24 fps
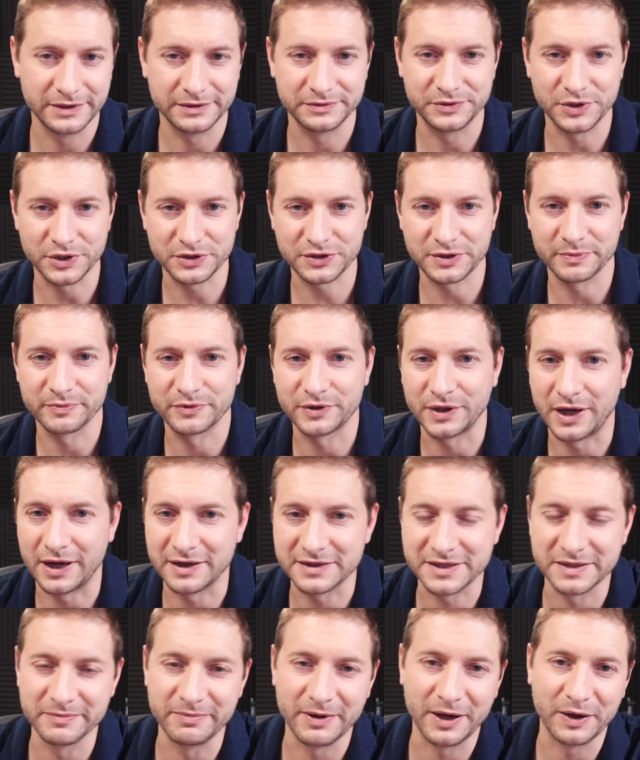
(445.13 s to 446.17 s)
Just some
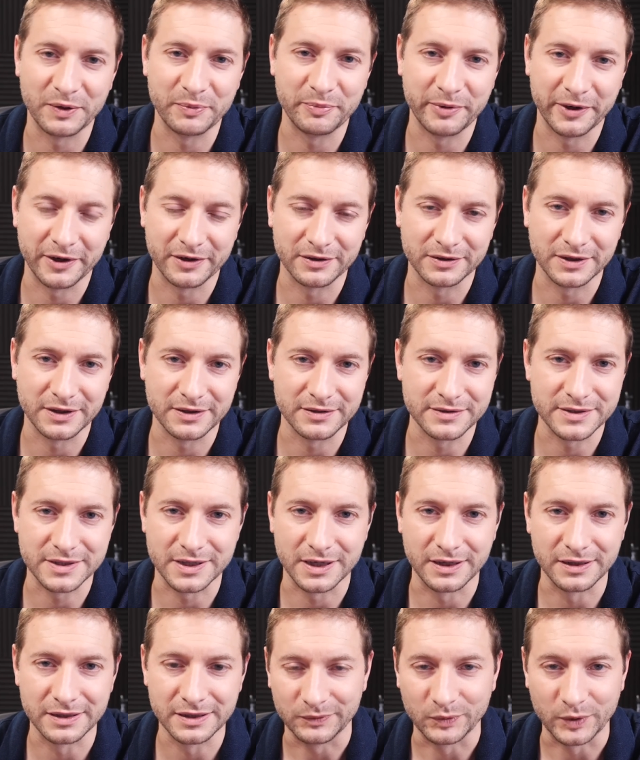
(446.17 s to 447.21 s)
thoughts about Parallels
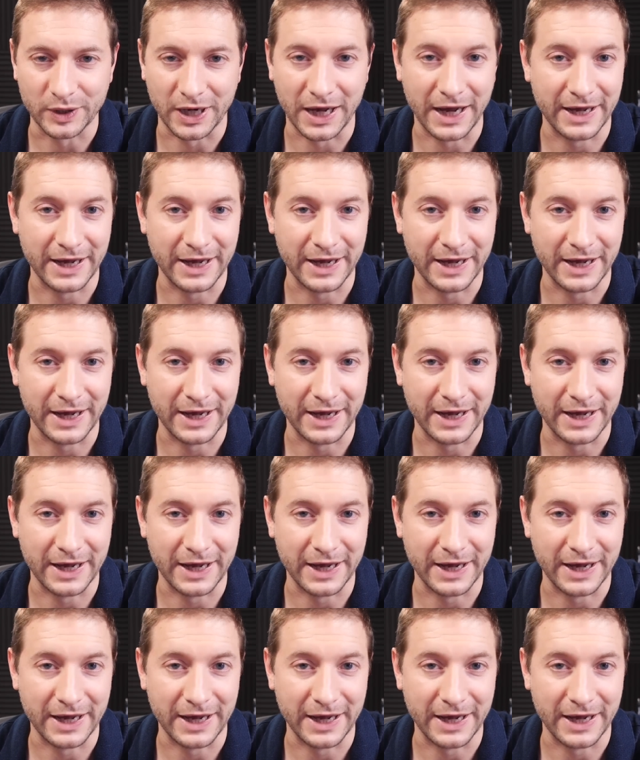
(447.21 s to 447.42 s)
and what